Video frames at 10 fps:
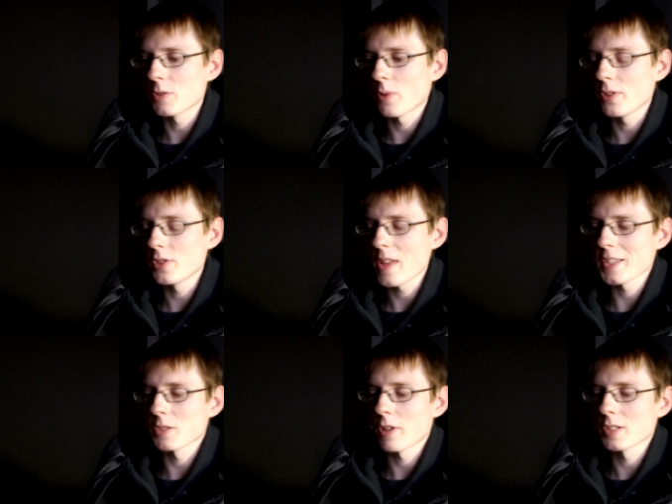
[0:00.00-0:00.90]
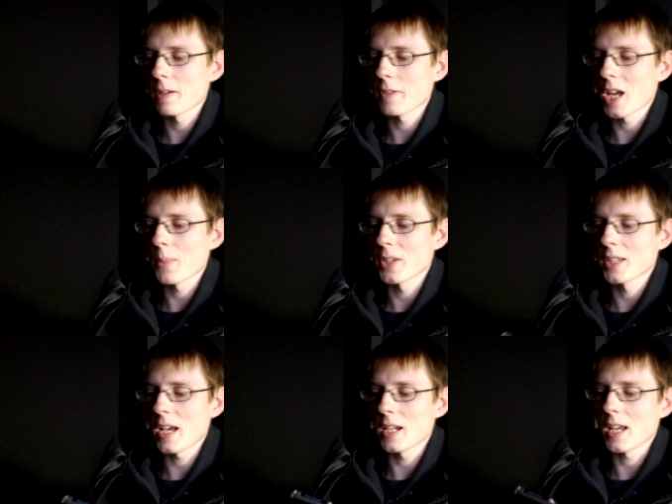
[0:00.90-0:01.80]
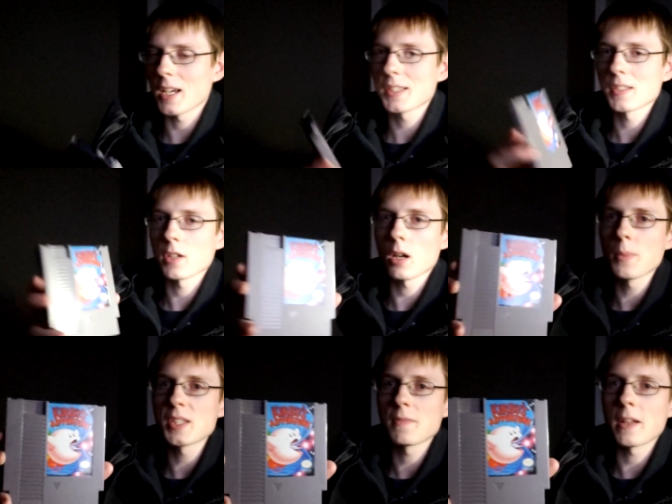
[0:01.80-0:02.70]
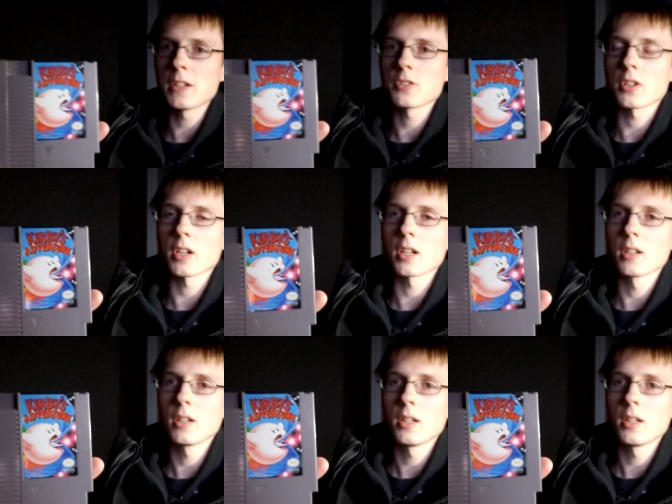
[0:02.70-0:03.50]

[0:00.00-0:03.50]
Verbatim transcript: 2012 favorite game on the NES, Kirby's Adventure.